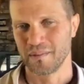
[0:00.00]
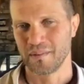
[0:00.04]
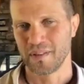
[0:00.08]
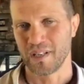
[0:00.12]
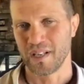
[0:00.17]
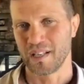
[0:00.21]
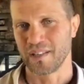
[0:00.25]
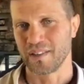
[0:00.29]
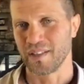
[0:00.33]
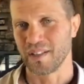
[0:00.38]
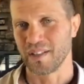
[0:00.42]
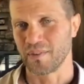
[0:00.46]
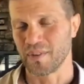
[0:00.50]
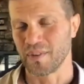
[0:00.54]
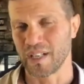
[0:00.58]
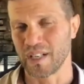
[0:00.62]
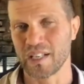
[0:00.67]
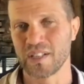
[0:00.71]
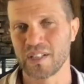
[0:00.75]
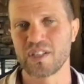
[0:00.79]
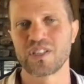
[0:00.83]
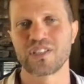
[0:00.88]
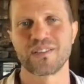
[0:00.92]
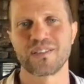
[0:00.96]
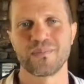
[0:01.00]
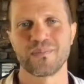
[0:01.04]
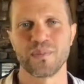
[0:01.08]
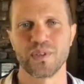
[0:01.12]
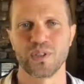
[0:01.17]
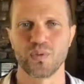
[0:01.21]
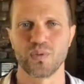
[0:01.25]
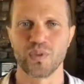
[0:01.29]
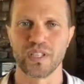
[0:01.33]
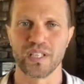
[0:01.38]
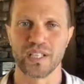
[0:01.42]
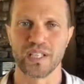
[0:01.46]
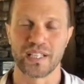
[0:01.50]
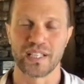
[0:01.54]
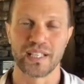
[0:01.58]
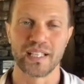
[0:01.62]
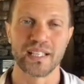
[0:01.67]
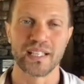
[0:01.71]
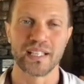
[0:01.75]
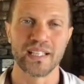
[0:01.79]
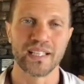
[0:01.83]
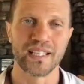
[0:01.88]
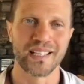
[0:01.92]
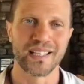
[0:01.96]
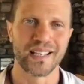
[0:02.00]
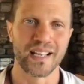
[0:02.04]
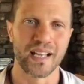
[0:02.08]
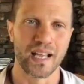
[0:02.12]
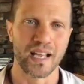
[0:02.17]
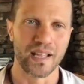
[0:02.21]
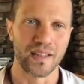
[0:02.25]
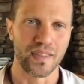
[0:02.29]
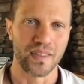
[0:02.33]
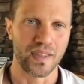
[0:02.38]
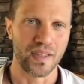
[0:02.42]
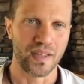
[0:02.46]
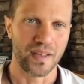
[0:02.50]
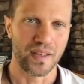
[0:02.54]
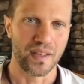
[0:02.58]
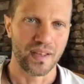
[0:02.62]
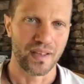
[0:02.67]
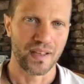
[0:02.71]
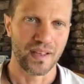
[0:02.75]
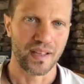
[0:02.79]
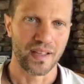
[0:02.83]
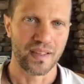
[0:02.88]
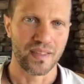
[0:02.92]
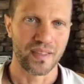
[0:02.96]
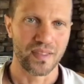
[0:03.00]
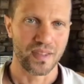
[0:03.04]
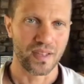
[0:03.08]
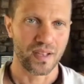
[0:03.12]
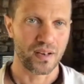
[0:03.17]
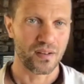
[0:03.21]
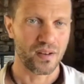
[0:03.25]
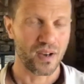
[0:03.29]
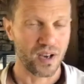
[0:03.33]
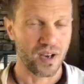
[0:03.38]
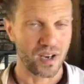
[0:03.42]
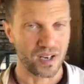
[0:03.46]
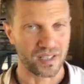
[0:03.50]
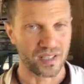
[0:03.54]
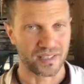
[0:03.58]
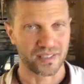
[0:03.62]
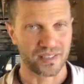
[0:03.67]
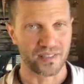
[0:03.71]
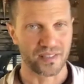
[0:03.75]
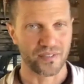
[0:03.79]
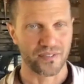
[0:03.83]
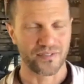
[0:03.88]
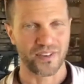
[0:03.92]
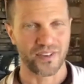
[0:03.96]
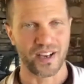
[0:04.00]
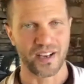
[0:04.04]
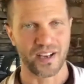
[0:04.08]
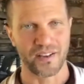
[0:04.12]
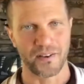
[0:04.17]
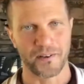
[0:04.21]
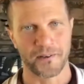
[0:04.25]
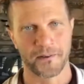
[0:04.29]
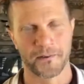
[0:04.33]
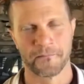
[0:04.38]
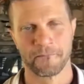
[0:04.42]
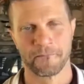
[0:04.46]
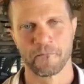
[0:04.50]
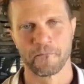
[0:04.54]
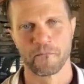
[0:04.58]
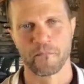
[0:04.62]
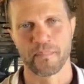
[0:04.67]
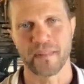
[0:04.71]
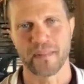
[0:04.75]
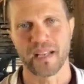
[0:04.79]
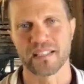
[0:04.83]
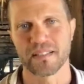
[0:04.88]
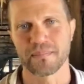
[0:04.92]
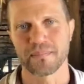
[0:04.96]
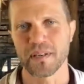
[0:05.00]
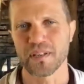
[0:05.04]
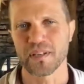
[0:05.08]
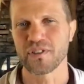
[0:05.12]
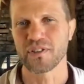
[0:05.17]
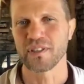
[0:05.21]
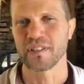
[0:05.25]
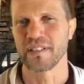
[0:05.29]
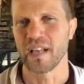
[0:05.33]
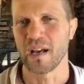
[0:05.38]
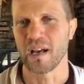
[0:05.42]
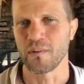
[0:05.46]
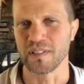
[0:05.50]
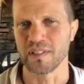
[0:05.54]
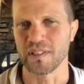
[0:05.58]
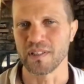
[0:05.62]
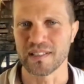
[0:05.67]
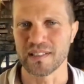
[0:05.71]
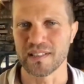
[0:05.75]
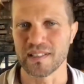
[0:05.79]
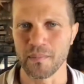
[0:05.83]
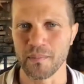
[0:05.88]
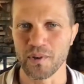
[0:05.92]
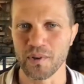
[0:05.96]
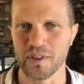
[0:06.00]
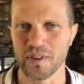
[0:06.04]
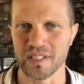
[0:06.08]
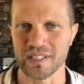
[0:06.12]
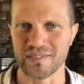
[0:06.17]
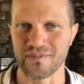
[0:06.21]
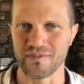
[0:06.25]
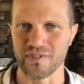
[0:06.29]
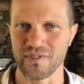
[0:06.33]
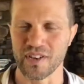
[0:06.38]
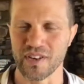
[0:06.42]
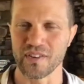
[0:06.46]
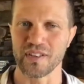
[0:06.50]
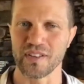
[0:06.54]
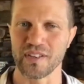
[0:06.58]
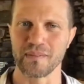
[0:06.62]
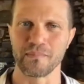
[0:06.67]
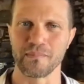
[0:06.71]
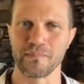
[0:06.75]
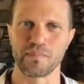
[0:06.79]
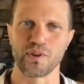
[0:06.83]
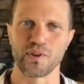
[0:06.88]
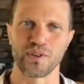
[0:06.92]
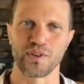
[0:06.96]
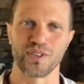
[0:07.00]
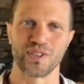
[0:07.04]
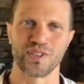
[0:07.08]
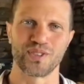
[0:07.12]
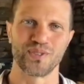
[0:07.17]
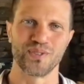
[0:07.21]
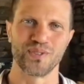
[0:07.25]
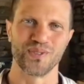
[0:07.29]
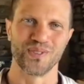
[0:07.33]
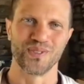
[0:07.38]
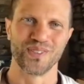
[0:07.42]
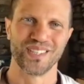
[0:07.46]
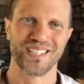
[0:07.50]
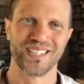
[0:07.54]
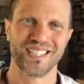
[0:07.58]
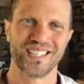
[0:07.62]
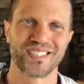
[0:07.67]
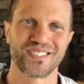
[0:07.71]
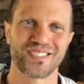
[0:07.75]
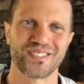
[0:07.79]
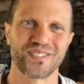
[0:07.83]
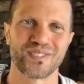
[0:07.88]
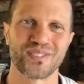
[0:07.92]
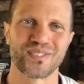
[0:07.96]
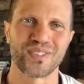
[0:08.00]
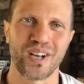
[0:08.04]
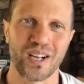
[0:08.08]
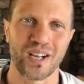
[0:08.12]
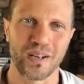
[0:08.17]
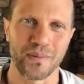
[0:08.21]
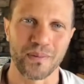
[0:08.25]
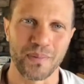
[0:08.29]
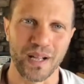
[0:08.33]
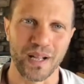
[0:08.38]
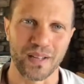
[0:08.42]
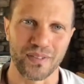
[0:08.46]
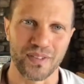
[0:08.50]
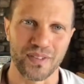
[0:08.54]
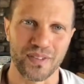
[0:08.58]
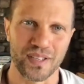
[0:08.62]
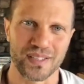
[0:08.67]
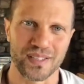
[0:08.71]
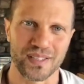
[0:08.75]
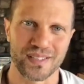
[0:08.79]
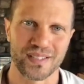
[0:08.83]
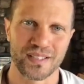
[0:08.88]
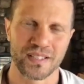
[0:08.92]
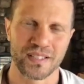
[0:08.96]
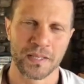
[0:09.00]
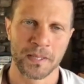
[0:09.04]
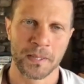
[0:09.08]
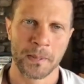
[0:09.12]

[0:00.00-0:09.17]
at the relationship between the kidney and the heart, the fire. Especially now in summer, it's very important to talk about this.